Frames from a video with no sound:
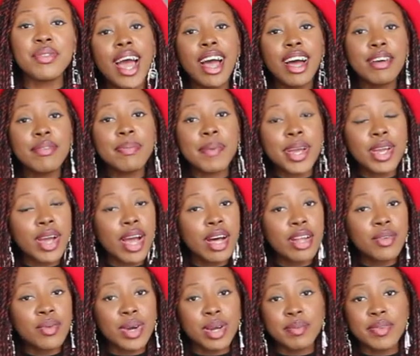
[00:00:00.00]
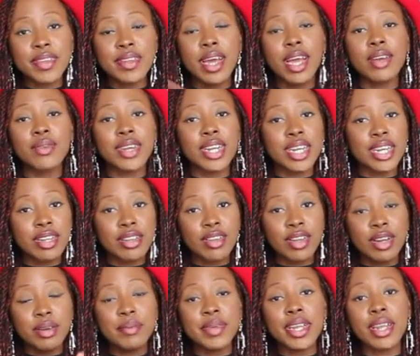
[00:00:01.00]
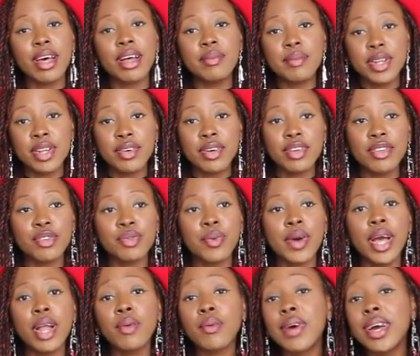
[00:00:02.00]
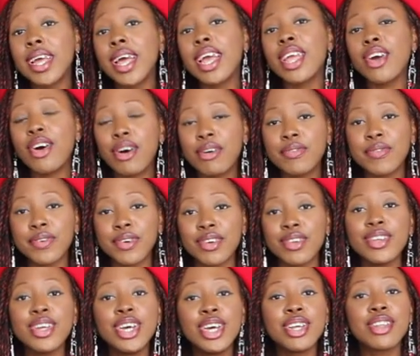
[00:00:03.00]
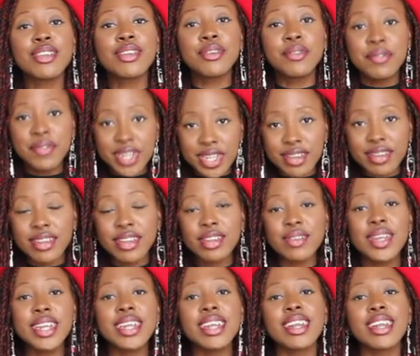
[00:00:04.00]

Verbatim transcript: I have my own website which is gonna be down below as well, where I offer services when